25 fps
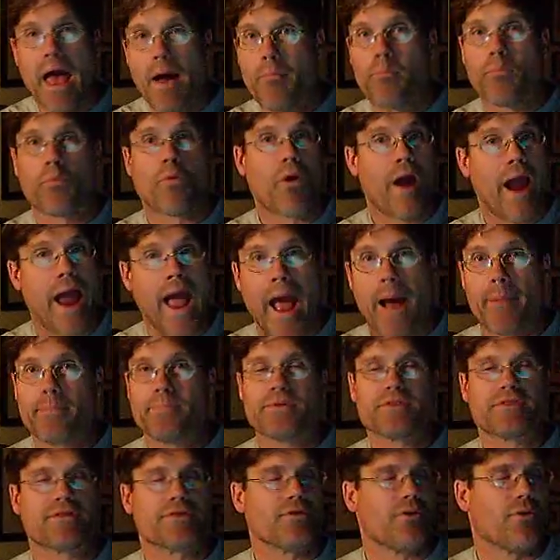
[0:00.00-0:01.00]

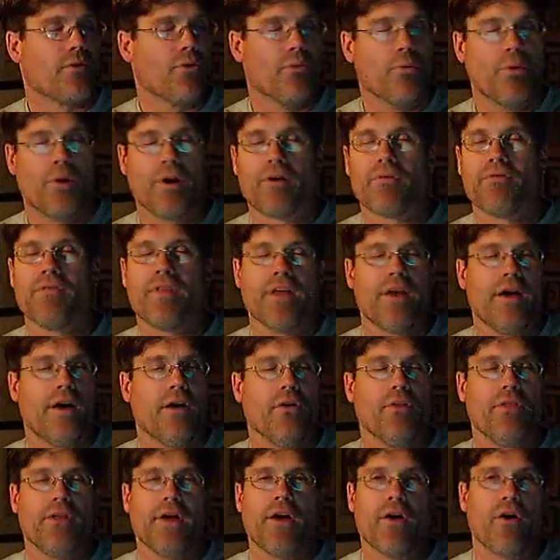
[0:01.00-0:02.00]
MRAPs or whatever the
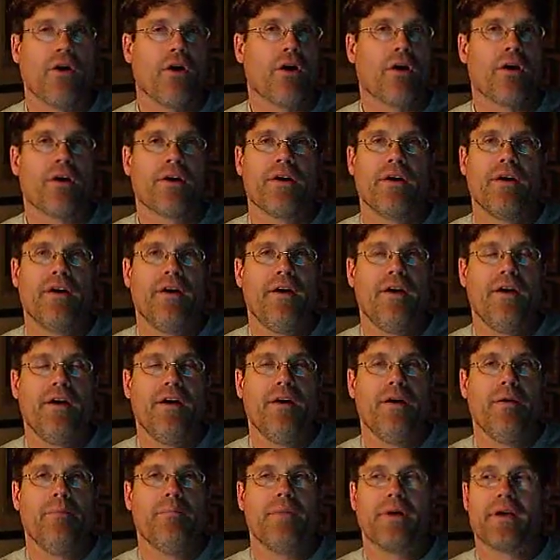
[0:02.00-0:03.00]
hell they are?
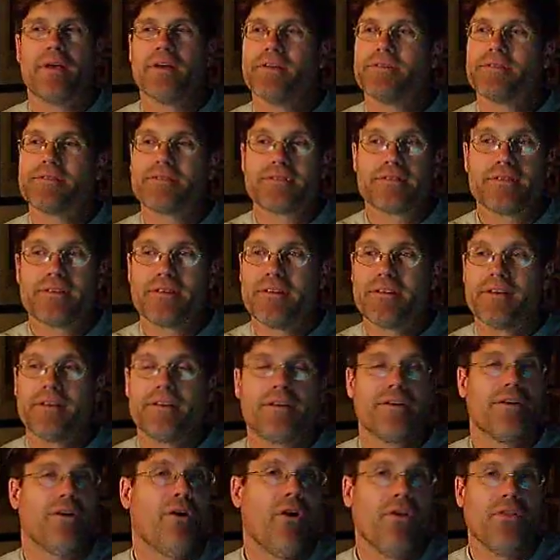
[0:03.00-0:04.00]
Because
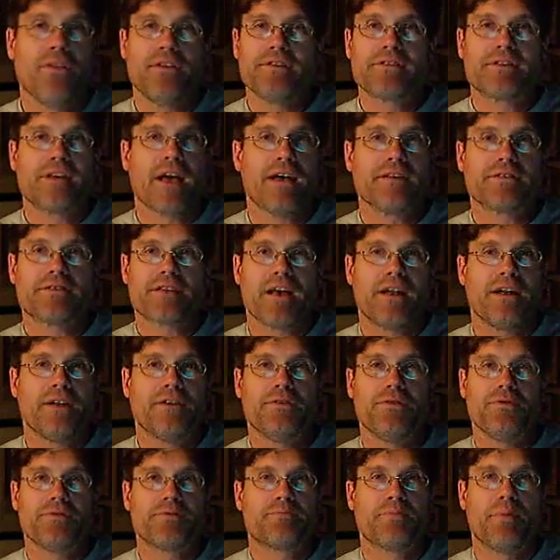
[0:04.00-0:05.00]
all these guys got
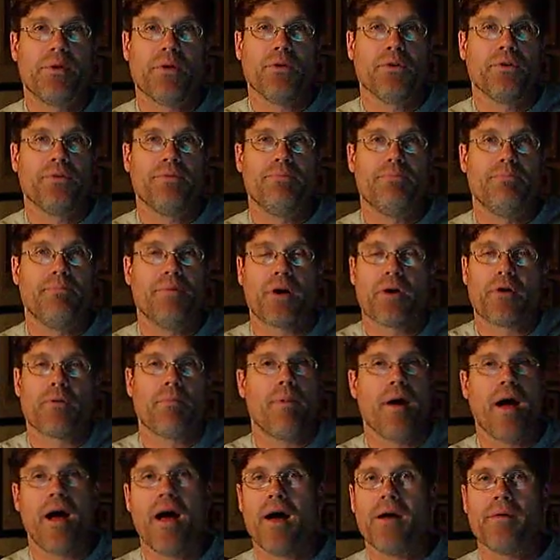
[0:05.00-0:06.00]
to do is build
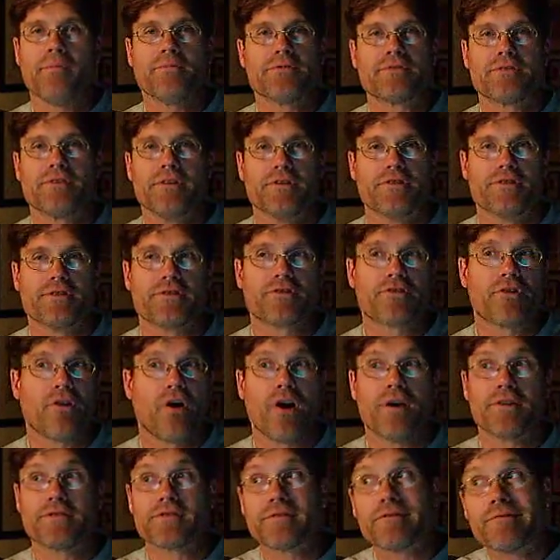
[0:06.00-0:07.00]
bigger bombs that just
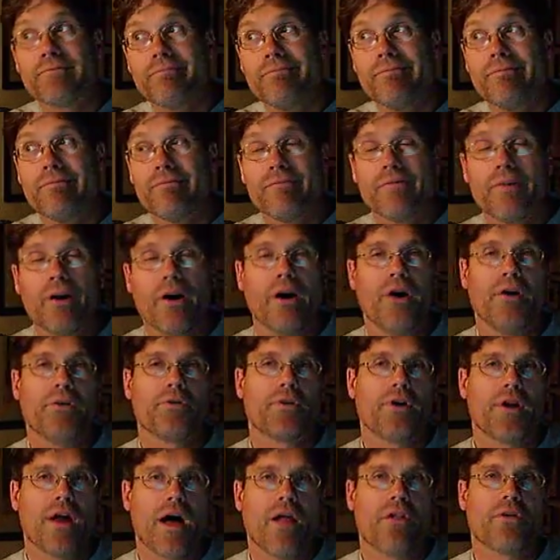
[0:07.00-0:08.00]
cost
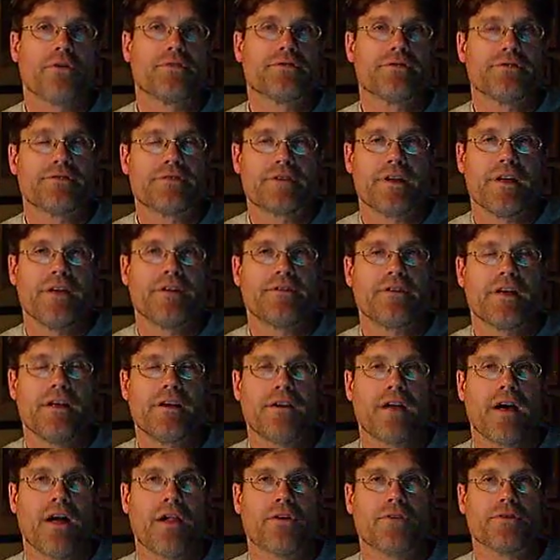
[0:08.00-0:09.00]
$100 instead of
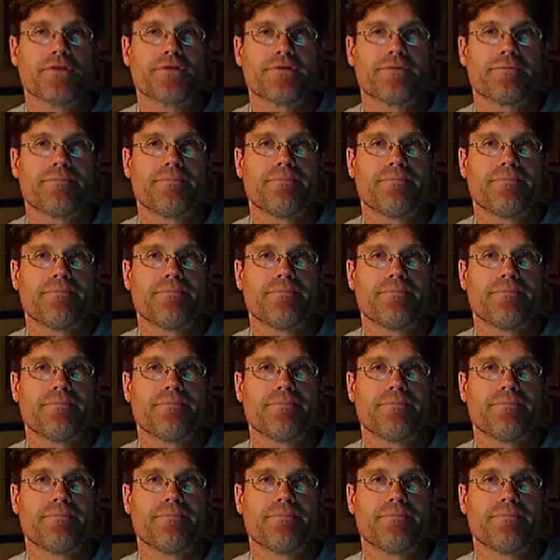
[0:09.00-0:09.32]
$10.